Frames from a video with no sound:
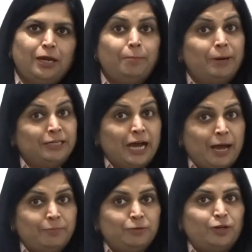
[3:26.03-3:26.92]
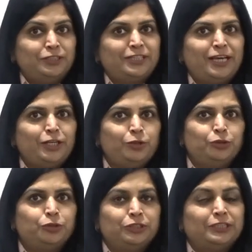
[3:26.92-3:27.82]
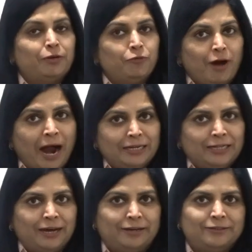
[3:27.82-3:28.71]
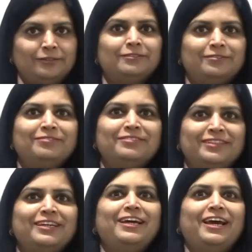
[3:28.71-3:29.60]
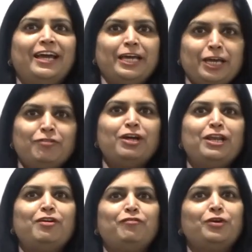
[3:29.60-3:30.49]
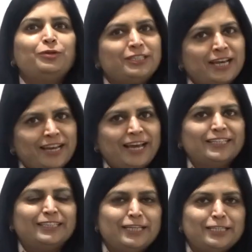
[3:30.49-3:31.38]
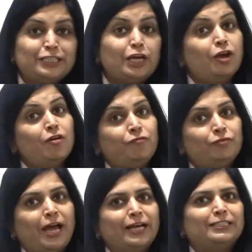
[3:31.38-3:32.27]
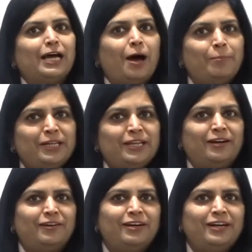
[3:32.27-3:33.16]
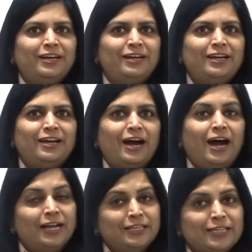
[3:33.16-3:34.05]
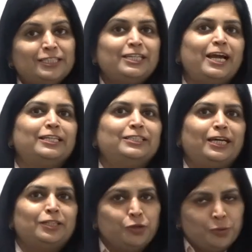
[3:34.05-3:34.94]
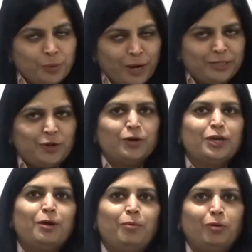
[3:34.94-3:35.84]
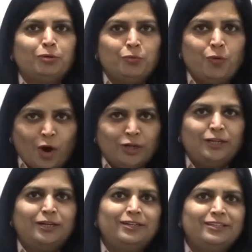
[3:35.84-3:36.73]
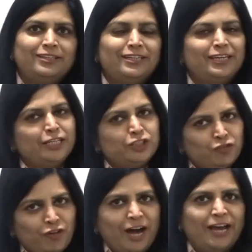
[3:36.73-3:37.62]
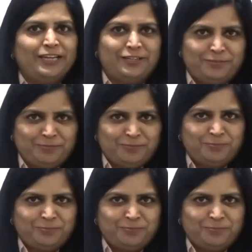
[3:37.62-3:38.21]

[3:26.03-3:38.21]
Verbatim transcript: But I'm not saying you should say water. Even if you say like this, if the examiner Understand that you are talking about water, it's fine.